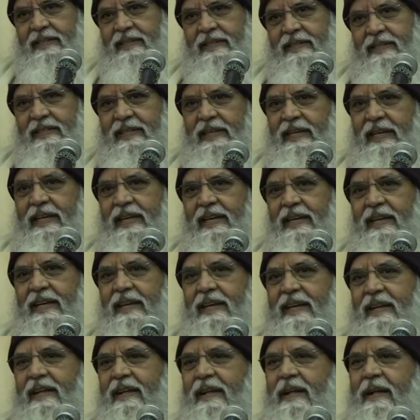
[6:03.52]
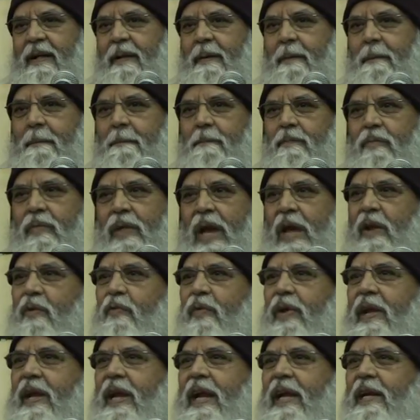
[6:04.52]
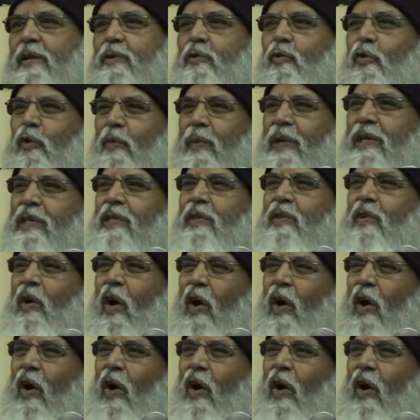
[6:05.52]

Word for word: See? And we get so much